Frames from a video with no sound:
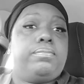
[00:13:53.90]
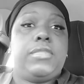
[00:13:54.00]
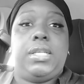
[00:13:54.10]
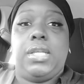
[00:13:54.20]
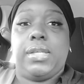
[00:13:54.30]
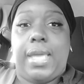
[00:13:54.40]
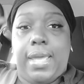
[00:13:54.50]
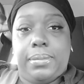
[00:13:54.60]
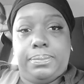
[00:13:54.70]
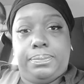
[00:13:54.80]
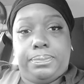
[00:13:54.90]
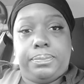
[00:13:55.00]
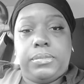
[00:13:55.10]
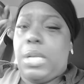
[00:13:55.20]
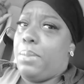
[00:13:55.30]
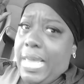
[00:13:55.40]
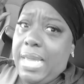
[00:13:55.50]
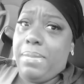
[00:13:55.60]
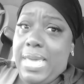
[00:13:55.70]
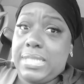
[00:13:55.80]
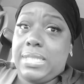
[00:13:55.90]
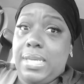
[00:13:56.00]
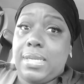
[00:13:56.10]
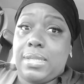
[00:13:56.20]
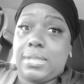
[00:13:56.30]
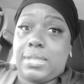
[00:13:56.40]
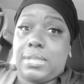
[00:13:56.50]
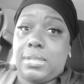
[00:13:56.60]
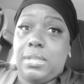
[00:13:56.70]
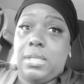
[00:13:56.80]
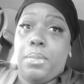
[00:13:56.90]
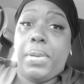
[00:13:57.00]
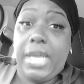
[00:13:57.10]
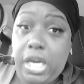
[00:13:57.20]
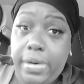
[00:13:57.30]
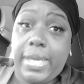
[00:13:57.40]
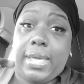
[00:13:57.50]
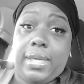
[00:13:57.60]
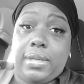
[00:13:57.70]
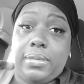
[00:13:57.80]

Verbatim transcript: another guy. Make it make sense. Period.